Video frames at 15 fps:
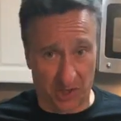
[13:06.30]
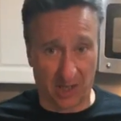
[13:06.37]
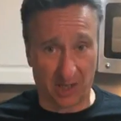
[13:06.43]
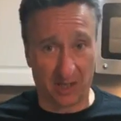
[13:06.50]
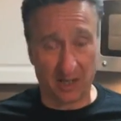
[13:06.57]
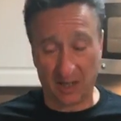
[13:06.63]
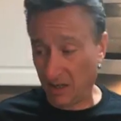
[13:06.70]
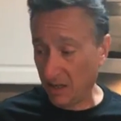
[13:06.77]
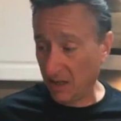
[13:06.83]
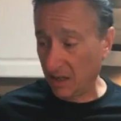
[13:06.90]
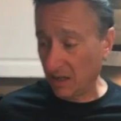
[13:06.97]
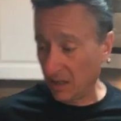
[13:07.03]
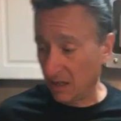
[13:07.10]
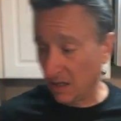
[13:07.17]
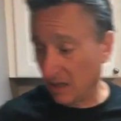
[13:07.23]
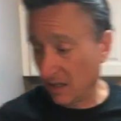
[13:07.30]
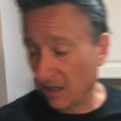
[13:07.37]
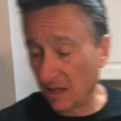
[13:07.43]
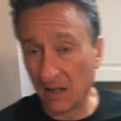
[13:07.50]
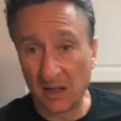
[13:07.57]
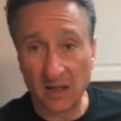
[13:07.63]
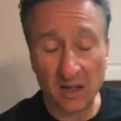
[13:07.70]
it's like we
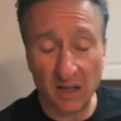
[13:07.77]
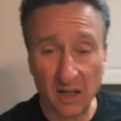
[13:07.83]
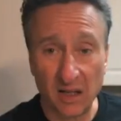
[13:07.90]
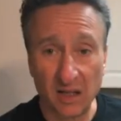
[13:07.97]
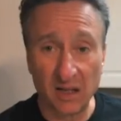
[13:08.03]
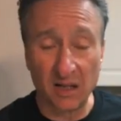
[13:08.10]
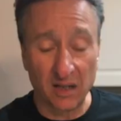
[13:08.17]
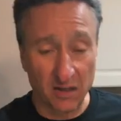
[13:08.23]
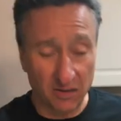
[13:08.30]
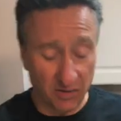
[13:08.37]
split one of those.